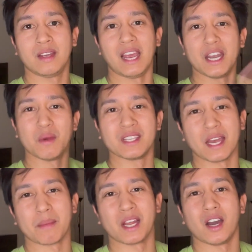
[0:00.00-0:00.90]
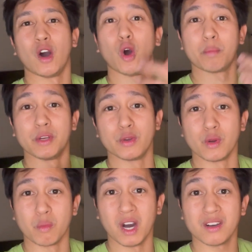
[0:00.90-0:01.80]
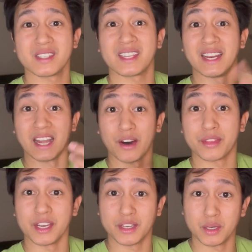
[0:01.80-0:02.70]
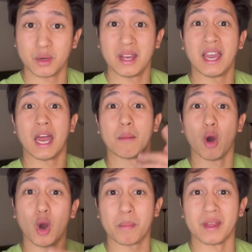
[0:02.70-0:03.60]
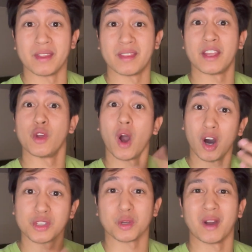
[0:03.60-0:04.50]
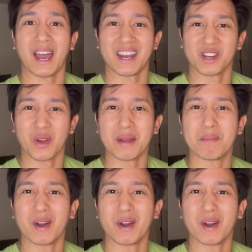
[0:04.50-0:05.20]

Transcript: Anyways, Abigail, hope you're doing well, staying healthy too, and I'm hoping that you also had a great